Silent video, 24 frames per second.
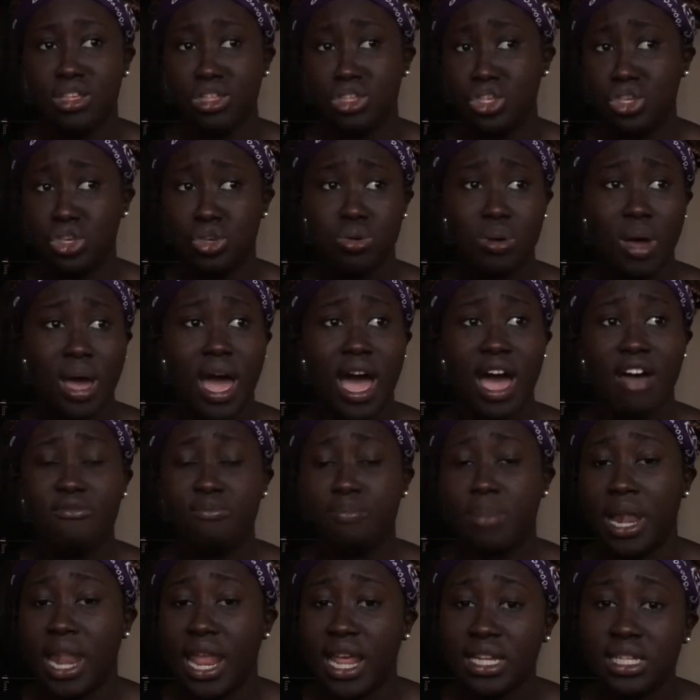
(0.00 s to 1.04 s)
You have
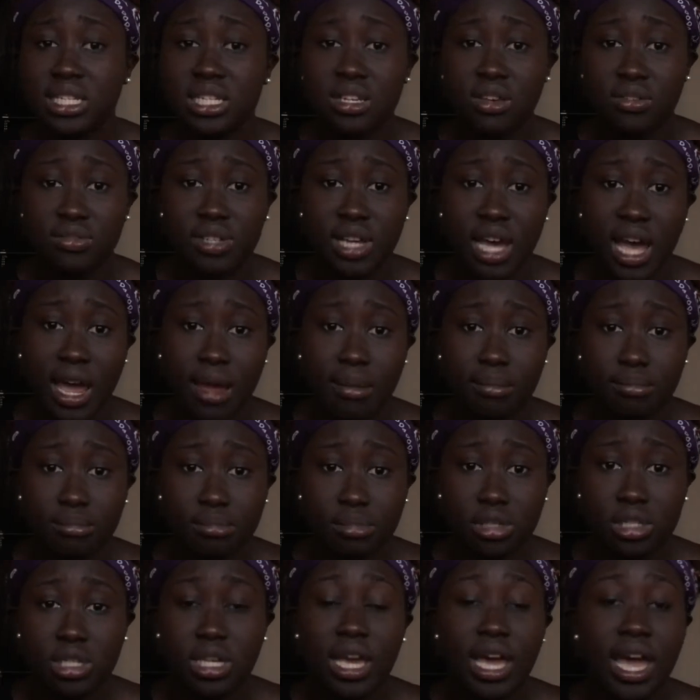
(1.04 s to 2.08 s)
plenty of time
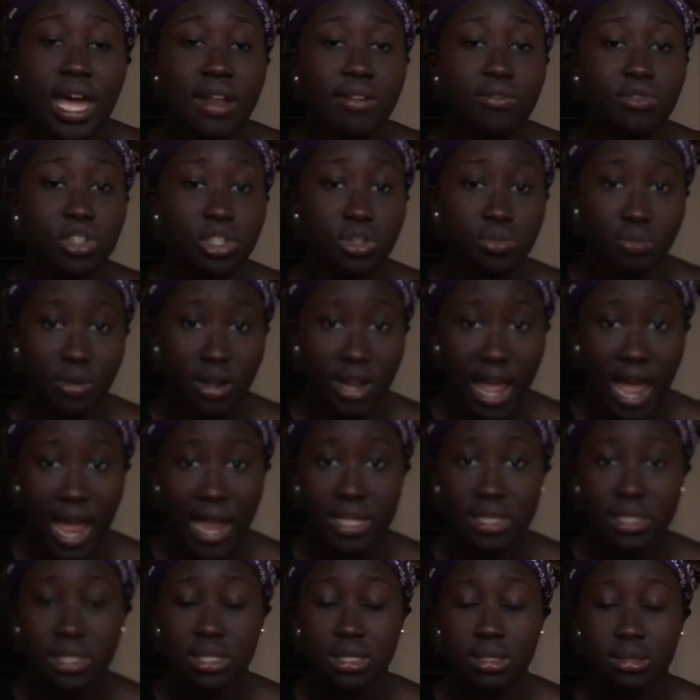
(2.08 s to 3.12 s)
to kind of just
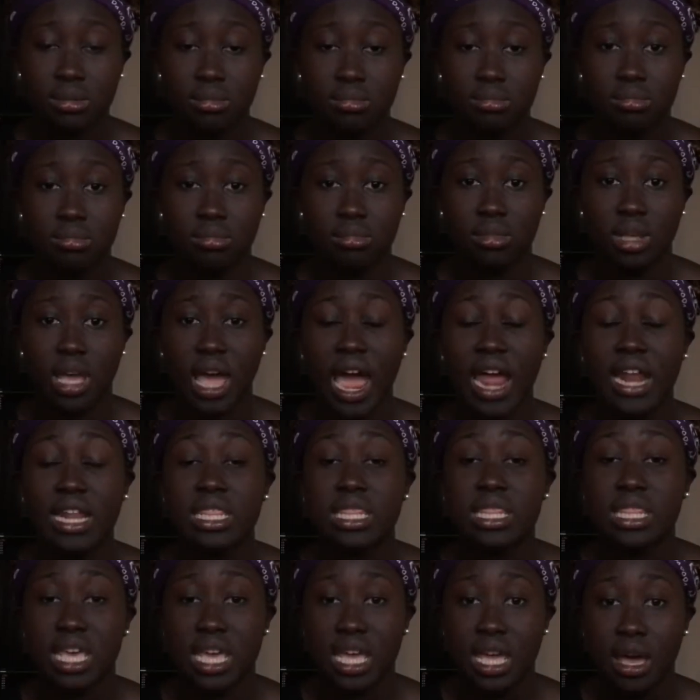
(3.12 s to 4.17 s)
relax and
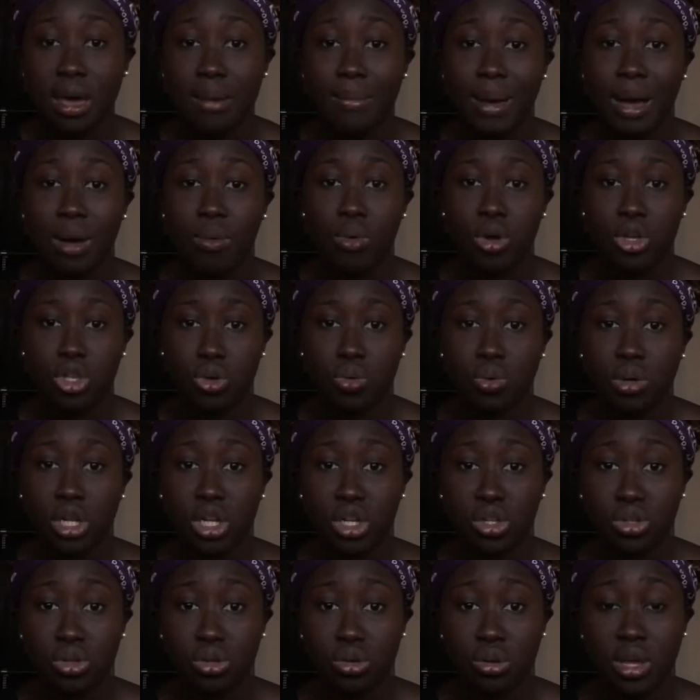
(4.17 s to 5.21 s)
think about what you want
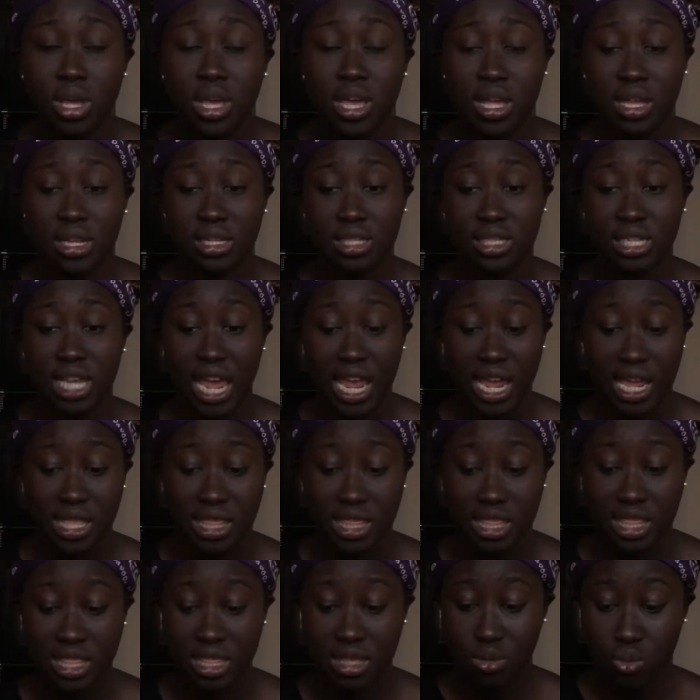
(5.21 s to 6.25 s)
to do. Take
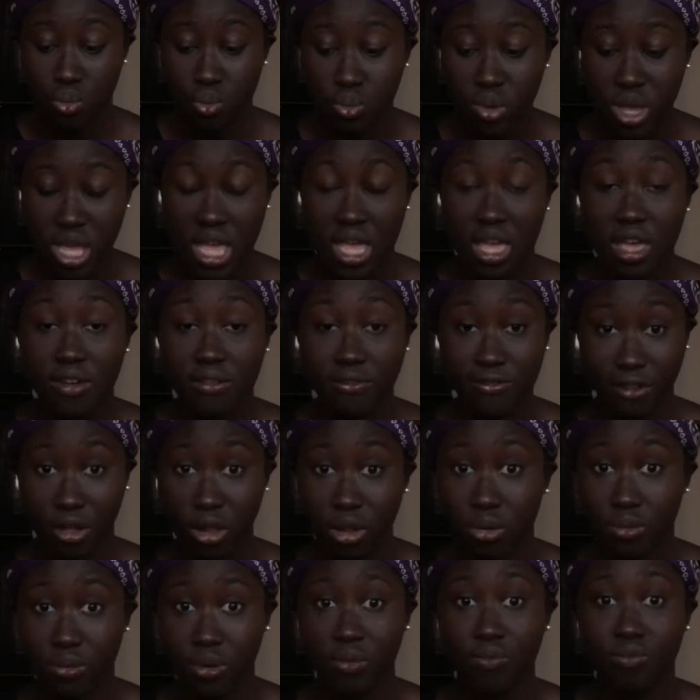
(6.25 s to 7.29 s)
the week
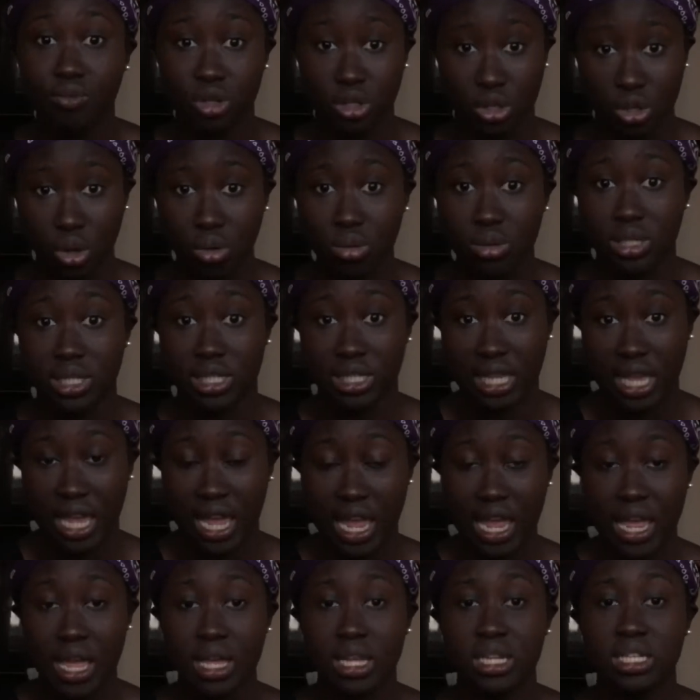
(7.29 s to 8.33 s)
following results
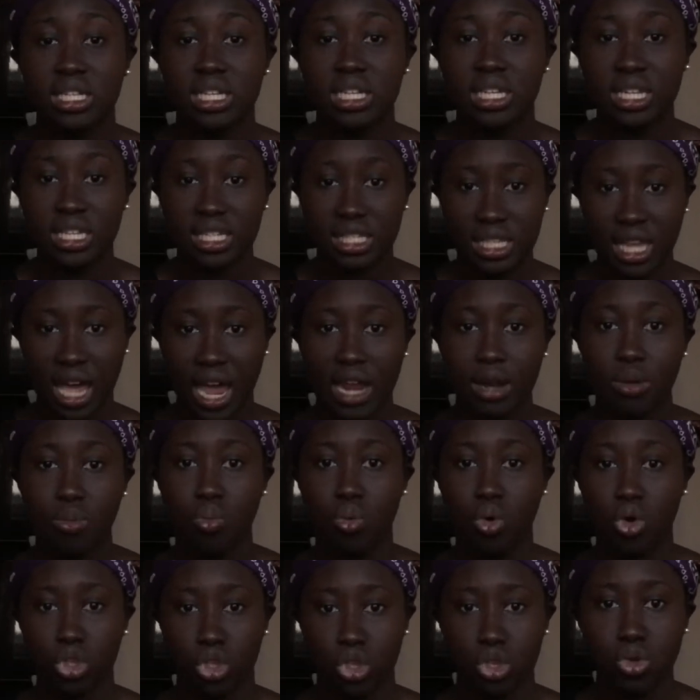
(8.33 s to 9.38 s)
day to decide
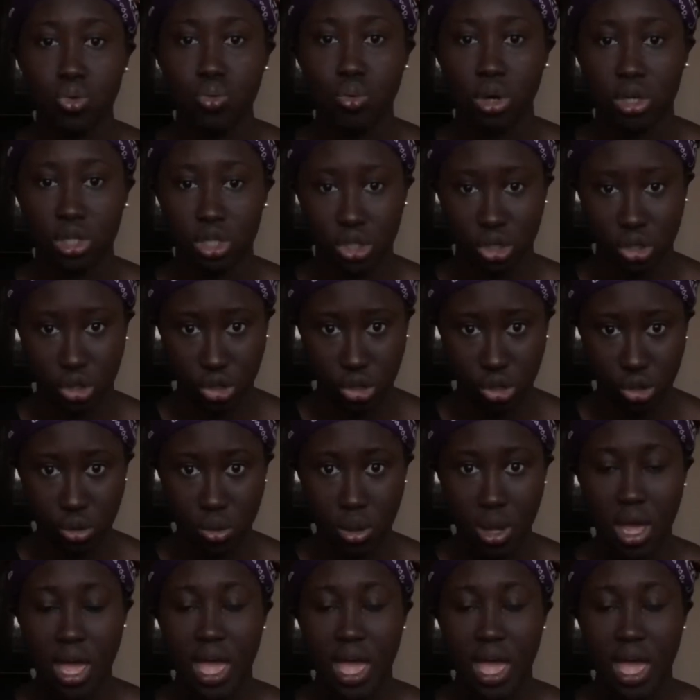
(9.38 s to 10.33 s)
what you want to do